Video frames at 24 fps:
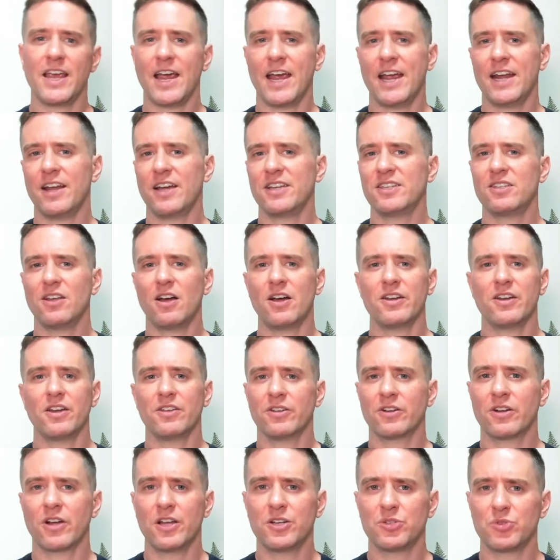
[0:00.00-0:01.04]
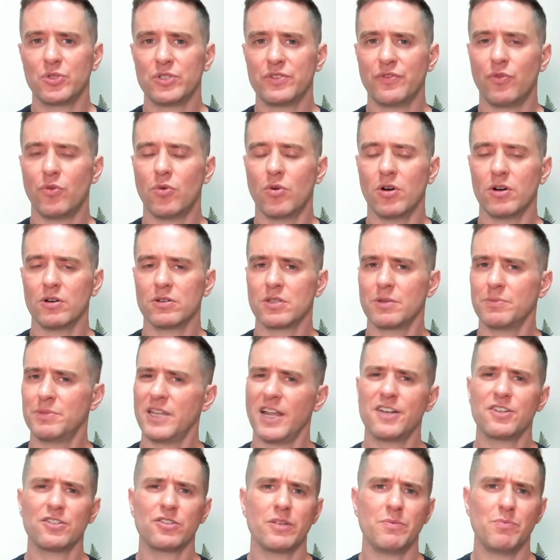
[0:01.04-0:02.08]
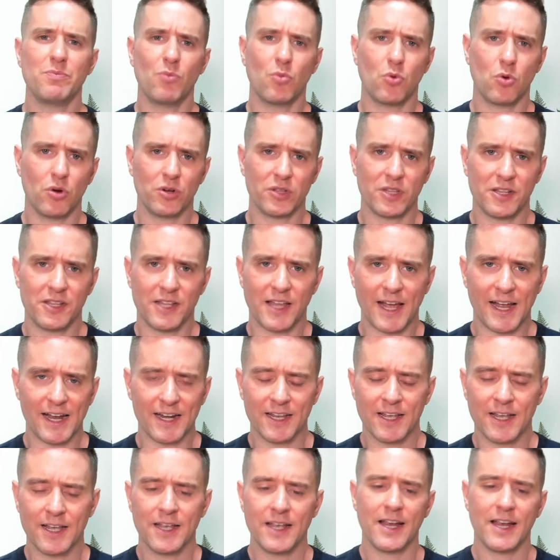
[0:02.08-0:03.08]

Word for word: and I saw it in other countries for substantially more than that.